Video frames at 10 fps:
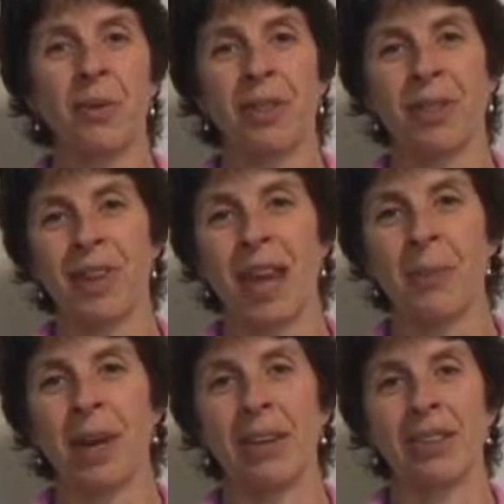with the
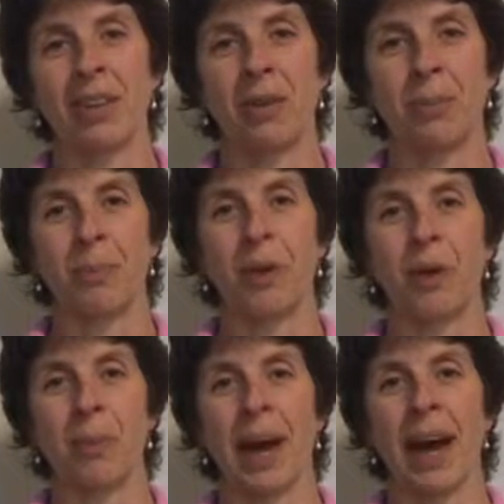MS and
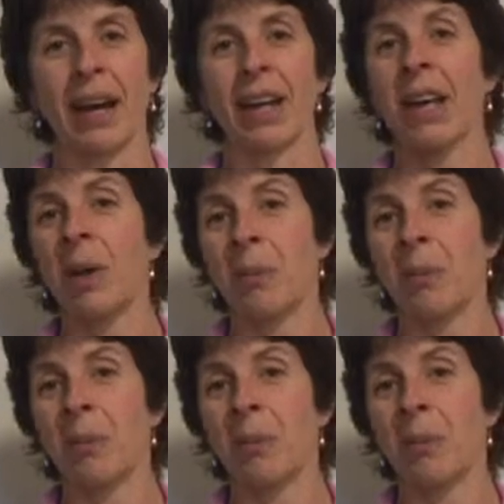her back,